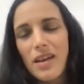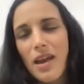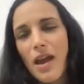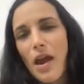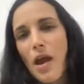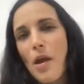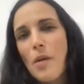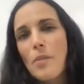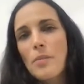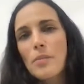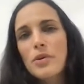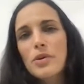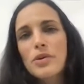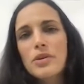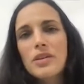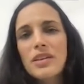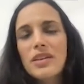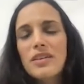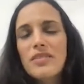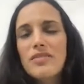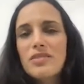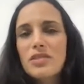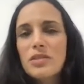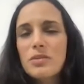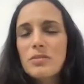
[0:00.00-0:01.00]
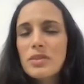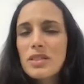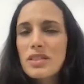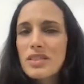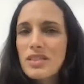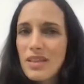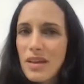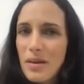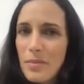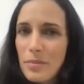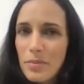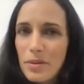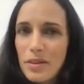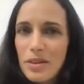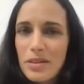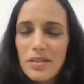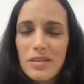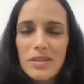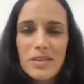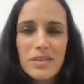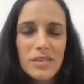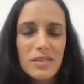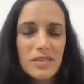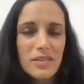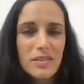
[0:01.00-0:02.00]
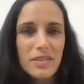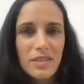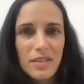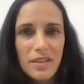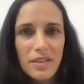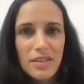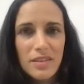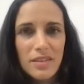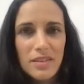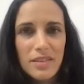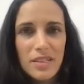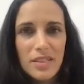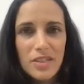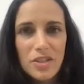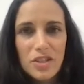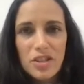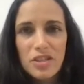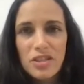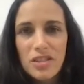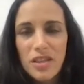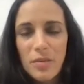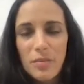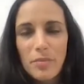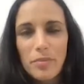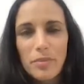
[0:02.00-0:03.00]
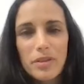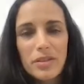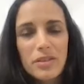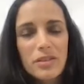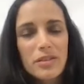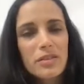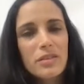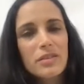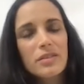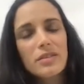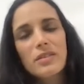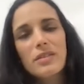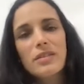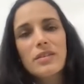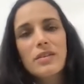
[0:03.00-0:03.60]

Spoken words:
I'm gonna give some examples and each example